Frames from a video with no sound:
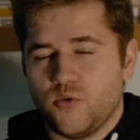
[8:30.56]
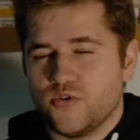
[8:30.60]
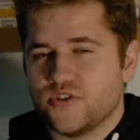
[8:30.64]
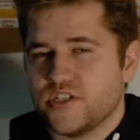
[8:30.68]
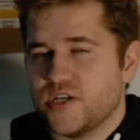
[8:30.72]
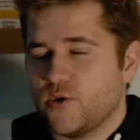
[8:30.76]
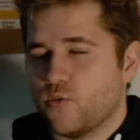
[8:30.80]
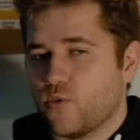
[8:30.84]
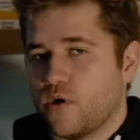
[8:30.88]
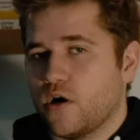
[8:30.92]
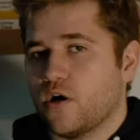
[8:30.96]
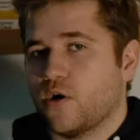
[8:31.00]
will
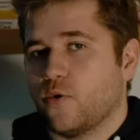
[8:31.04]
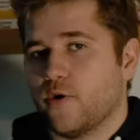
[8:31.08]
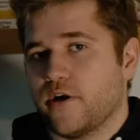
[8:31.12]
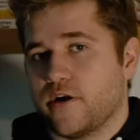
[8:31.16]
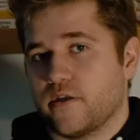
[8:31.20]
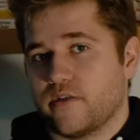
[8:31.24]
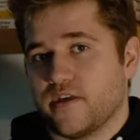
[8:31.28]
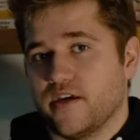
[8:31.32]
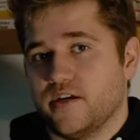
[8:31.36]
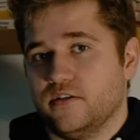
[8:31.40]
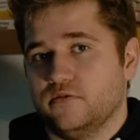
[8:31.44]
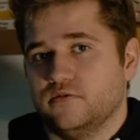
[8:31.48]
say one
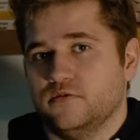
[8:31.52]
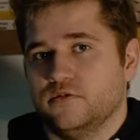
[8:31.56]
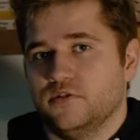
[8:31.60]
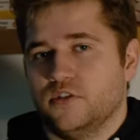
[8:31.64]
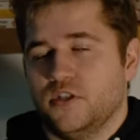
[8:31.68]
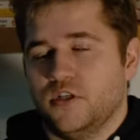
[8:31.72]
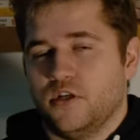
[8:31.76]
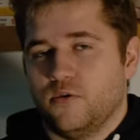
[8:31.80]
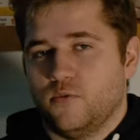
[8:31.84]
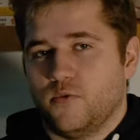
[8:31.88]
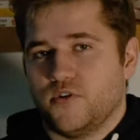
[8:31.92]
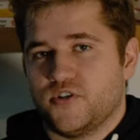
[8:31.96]
quick thing
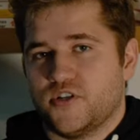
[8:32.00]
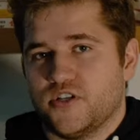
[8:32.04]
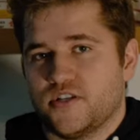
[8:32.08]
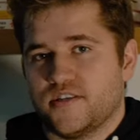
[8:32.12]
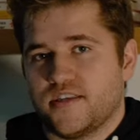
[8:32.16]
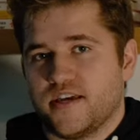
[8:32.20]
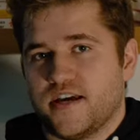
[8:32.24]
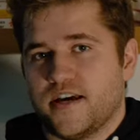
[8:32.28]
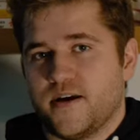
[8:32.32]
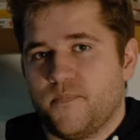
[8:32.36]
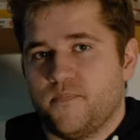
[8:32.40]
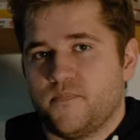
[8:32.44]
which
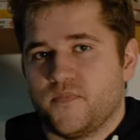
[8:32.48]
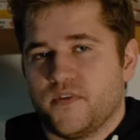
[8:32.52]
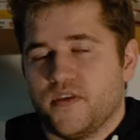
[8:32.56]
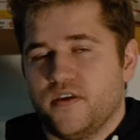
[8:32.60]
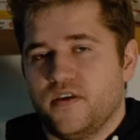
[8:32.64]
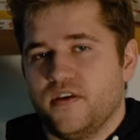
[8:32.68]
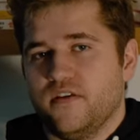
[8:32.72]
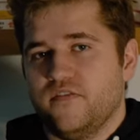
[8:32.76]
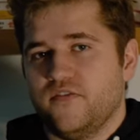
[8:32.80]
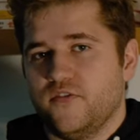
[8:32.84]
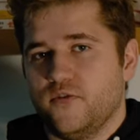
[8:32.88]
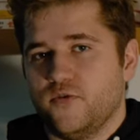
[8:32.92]
is that
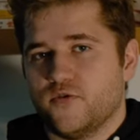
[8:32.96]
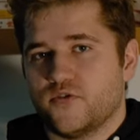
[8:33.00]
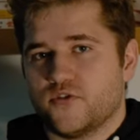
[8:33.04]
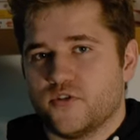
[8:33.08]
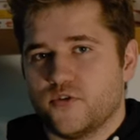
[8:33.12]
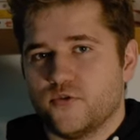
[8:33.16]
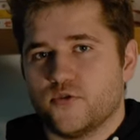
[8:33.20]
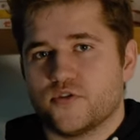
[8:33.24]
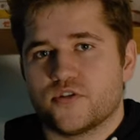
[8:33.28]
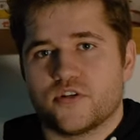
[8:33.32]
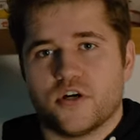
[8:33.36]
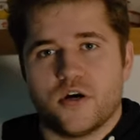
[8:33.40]
if you
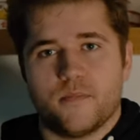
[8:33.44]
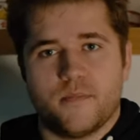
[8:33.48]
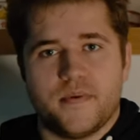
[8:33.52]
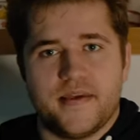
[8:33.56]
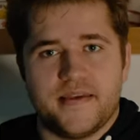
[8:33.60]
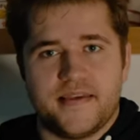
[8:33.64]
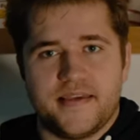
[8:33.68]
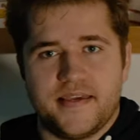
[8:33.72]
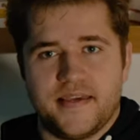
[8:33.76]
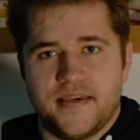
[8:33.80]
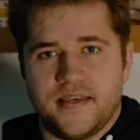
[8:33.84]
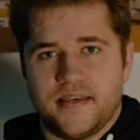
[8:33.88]
do start
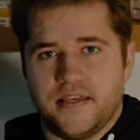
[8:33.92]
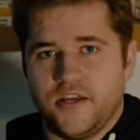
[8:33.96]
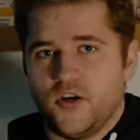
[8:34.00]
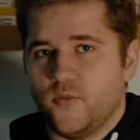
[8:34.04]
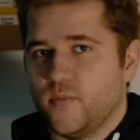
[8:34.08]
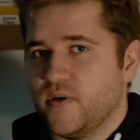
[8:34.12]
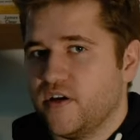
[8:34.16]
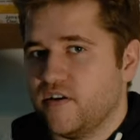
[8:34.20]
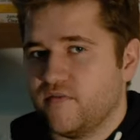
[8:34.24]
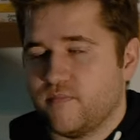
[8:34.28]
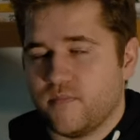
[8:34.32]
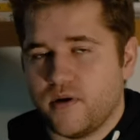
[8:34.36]
making a
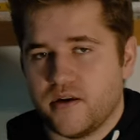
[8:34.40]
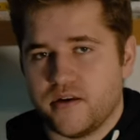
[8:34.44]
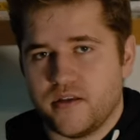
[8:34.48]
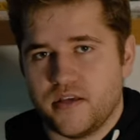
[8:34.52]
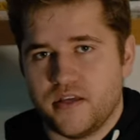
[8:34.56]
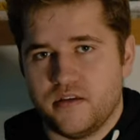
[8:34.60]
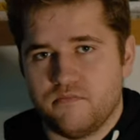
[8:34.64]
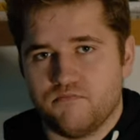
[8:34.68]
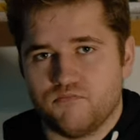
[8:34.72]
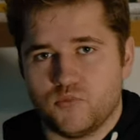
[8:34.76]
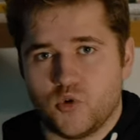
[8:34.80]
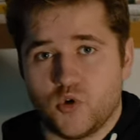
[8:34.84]
little bit of
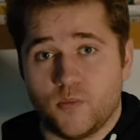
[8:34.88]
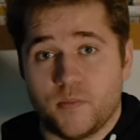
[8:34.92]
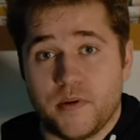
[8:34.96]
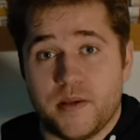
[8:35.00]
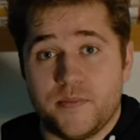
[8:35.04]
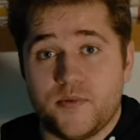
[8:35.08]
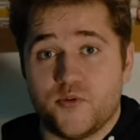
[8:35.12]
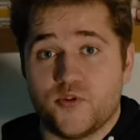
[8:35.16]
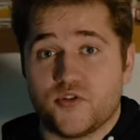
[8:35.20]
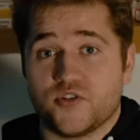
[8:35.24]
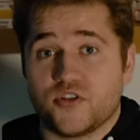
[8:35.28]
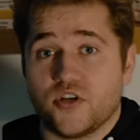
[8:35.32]
money, or
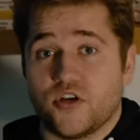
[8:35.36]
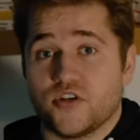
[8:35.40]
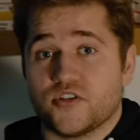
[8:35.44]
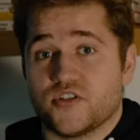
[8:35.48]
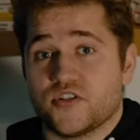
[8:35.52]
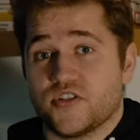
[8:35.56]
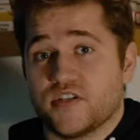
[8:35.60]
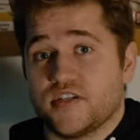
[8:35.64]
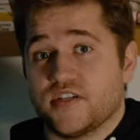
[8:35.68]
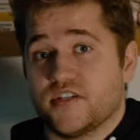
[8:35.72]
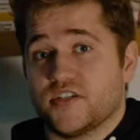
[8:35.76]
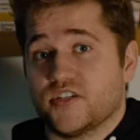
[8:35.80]
maybe you start
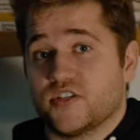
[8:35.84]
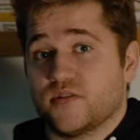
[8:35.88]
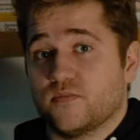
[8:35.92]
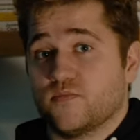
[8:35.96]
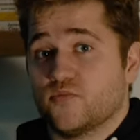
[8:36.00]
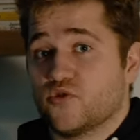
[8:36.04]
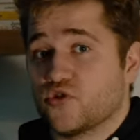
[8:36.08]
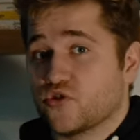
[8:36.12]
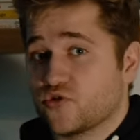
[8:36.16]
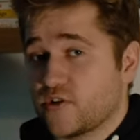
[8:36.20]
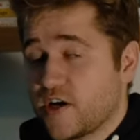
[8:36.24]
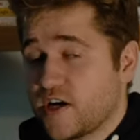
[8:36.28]
seeing
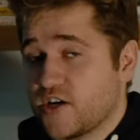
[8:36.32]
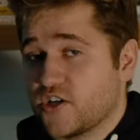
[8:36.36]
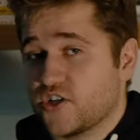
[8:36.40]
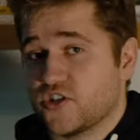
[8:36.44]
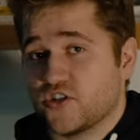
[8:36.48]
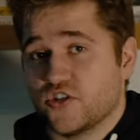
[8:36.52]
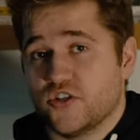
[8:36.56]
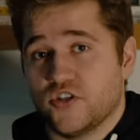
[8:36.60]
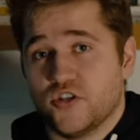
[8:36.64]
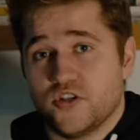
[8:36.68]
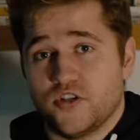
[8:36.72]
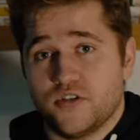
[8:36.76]
some
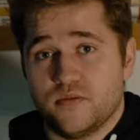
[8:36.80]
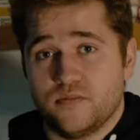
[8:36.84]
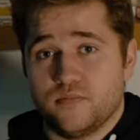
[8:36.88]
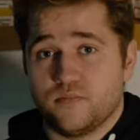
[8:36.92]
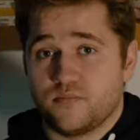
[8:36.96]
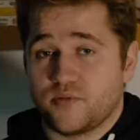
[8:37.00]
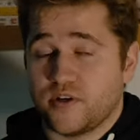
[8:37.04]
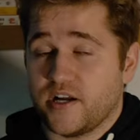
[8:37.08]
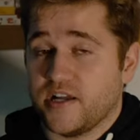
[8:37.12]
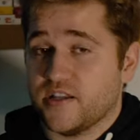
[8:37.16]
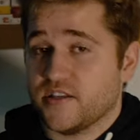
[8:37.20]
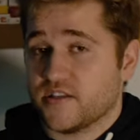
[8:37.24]

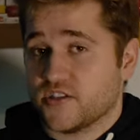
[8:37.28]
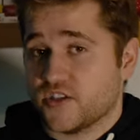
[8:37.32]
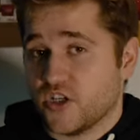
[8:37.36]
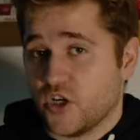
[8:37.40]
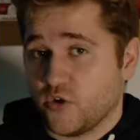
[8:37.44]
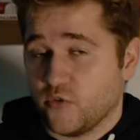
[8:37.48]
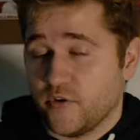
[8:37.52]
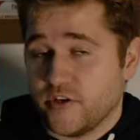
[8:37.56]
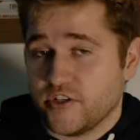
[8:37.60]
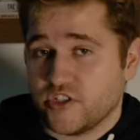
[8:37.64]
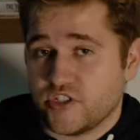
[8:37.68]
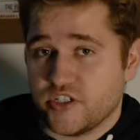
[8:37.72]
traction, brands
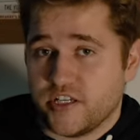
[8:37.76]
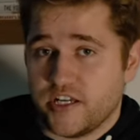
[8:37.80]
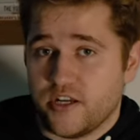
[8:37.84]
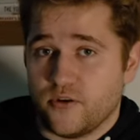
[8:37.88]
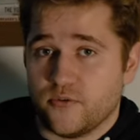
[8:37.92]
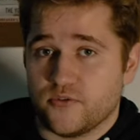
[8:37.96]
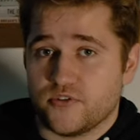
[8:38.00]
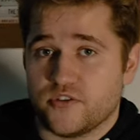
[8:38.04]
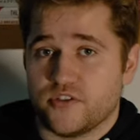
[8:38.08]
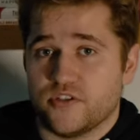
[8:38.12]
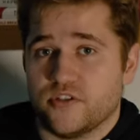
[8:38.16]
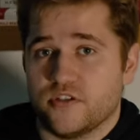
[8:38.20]
start reaching
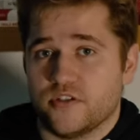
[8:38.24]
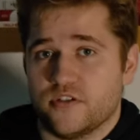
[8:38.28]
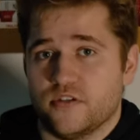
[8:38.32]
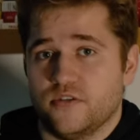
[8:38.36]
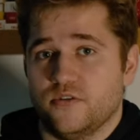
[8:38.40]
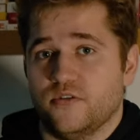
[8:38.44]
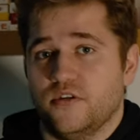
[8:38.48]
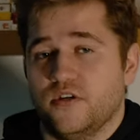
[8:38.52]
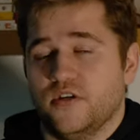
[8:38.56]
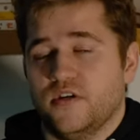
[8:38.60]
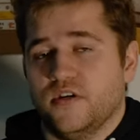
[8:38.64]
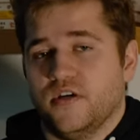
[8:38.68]
out to
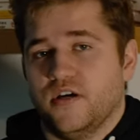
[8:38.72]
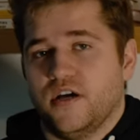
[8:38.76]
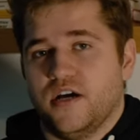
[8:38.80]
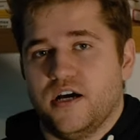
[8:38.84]
you,